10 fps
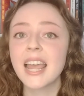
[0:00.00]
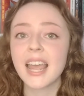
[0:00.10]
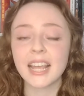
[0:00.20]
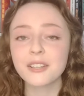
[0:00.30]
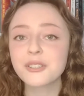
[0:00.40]

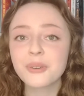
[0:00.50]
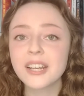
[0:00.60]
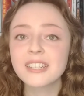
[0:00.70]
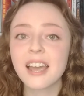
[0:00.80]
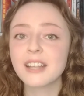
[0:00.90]

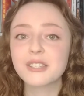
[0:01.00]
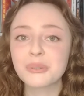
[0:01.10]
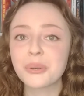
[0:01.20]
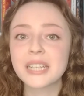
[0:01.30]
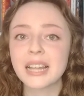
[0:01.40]
illustrator and
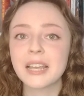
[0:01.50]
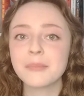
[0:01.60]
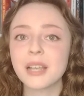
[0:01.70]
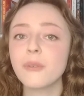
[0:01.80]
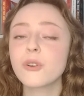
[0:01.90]
storyteller
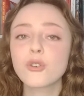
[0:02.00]
himself,